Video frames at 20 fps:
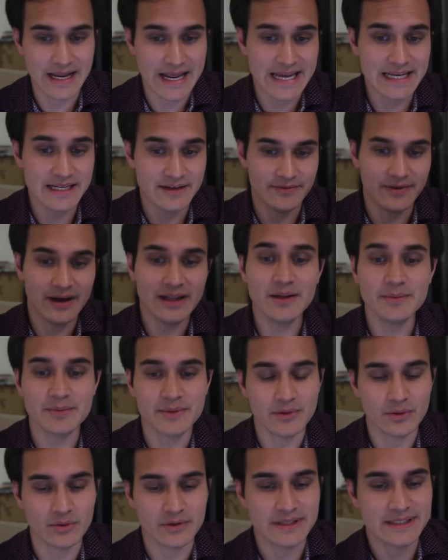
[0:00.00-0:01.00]
He
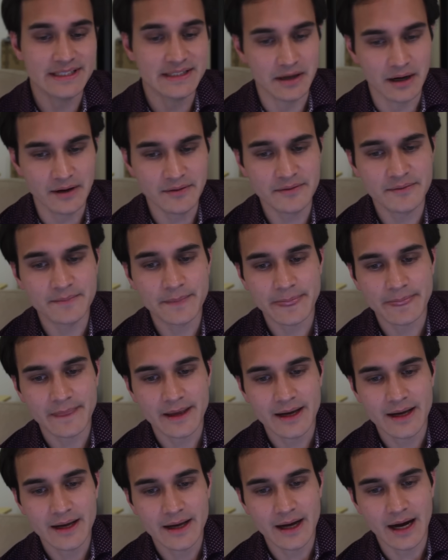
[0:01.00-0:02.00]
developed all this stuff,
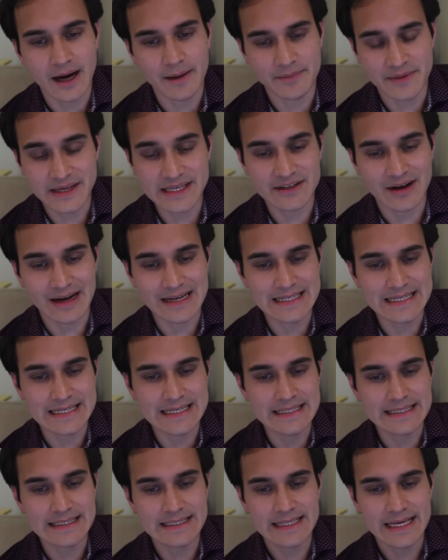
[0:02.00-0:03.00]
these
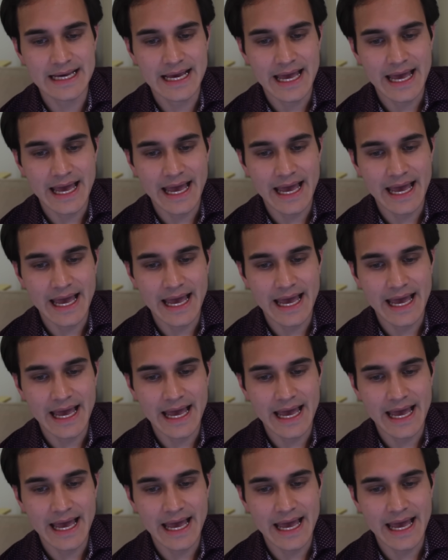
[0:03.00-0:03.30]
ideas,